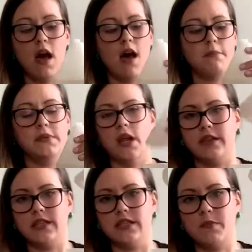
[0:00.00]

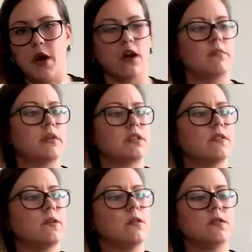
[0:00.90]
Not this part, because
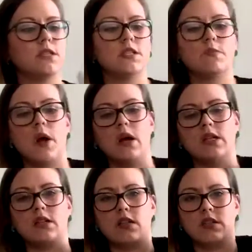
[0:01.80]
if you use this part,
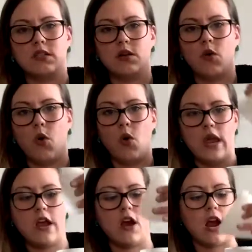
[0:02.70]
it's got this little hole
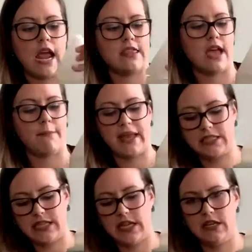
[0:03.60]
here and that
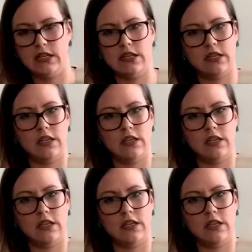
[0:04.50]
makes it